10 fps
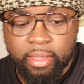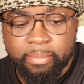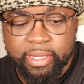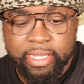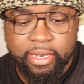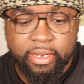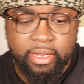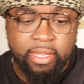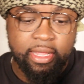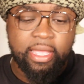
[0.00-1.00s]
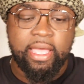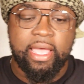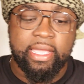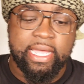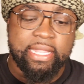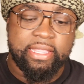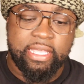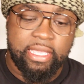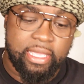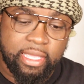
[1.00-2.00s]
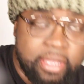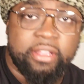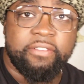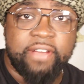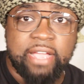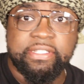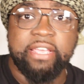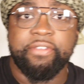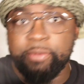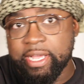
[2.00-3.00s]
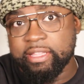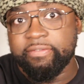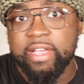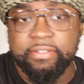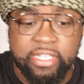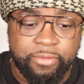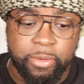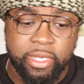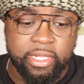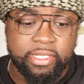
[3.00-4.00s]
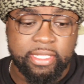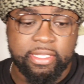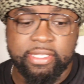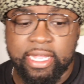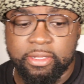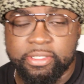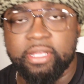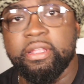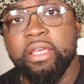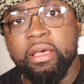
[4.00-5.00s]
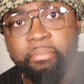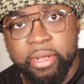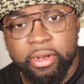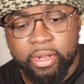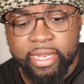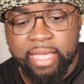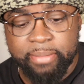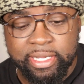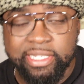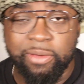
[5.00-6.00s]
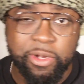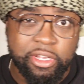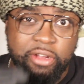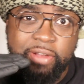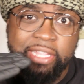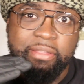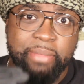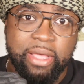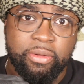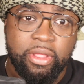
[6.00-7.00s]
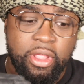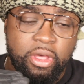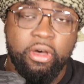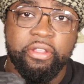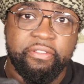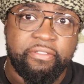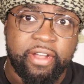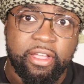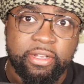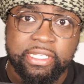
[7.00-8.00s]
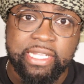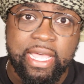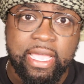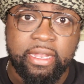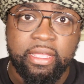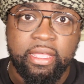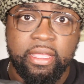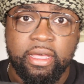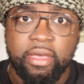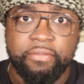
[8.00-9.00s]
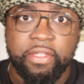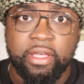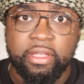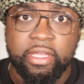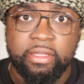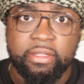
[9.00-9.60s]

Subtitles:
but then I got the 5.7. We got the 5.7. We're gonna take this Hollow Sun, put it on that because I want a direct mount on the front on the slide of the